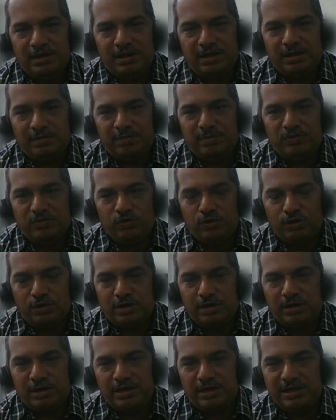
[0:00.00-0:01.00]

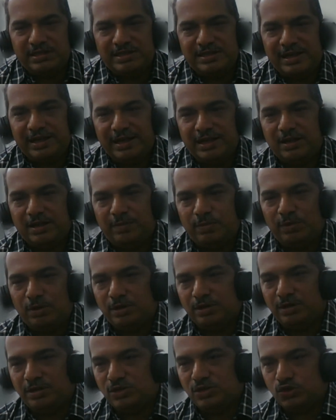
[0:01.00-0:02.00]
before deciding
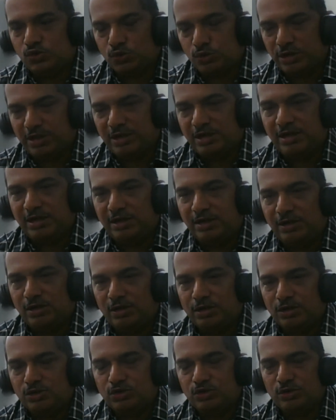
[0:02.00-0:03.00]
upon the Shodhana,
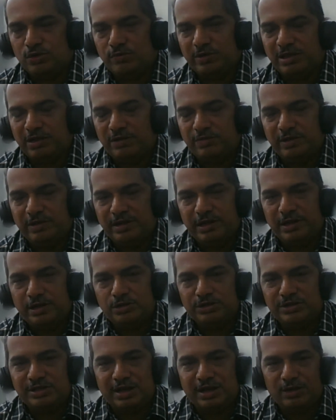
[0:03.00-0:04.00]
also whether we need
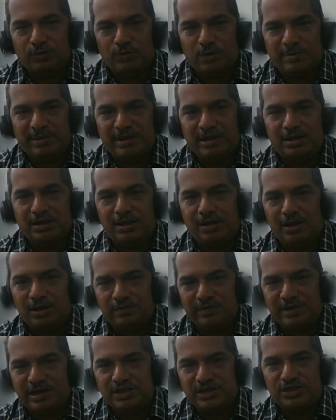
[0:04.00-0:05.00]
to select Vamana or
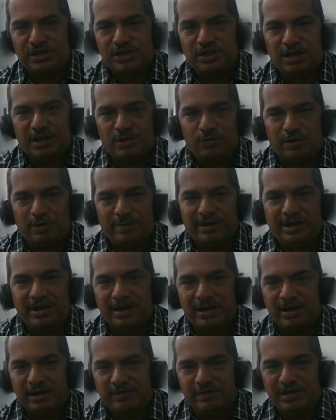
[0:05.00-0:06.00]
Virechana, or
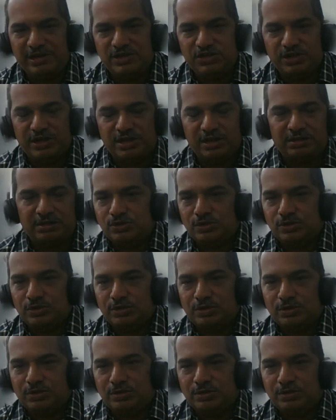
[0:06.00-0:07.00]
Vamana and Virechana.
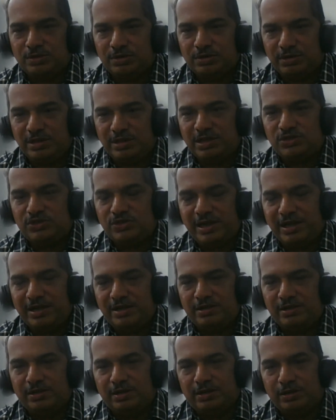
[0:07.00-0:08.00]
So that's right,
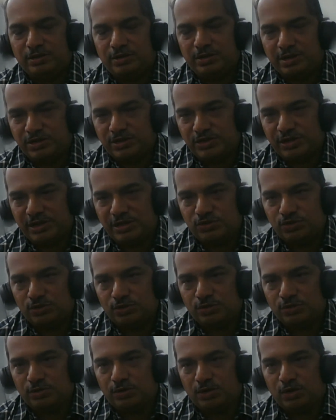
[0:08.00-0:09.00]
Dr. Rajni.
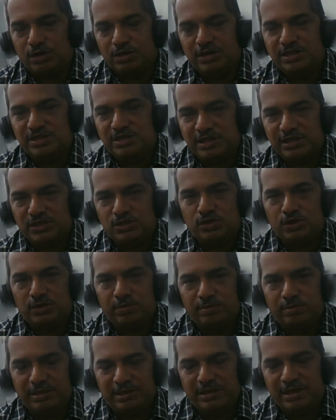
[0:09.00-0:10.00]
So all these things,
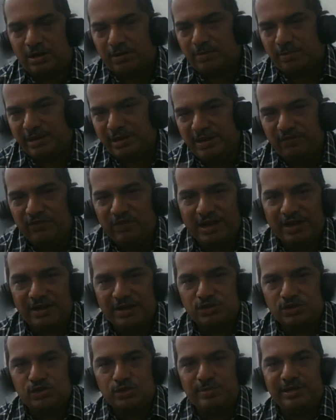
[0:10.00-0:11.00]
there are many
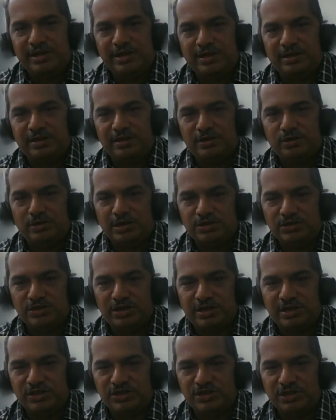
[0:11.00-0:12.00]
factors to be taken into
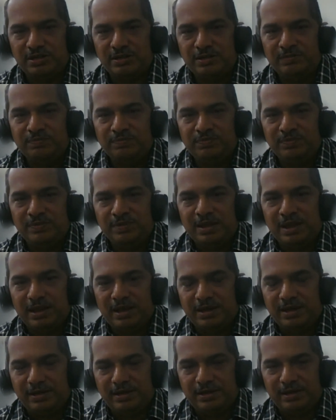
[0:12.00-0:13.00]
consideration,
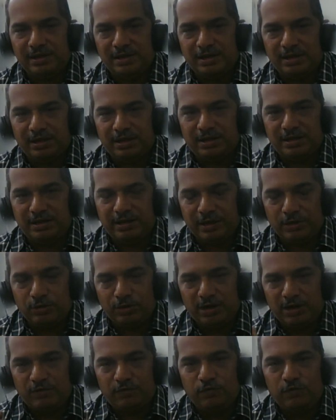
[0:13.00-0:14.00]
and
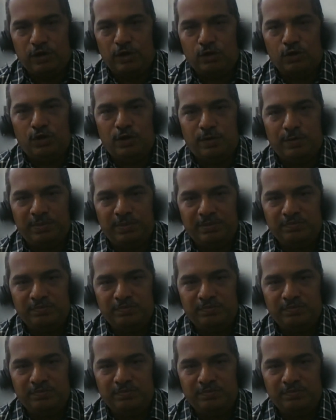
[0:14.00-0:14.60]
regular follow-up,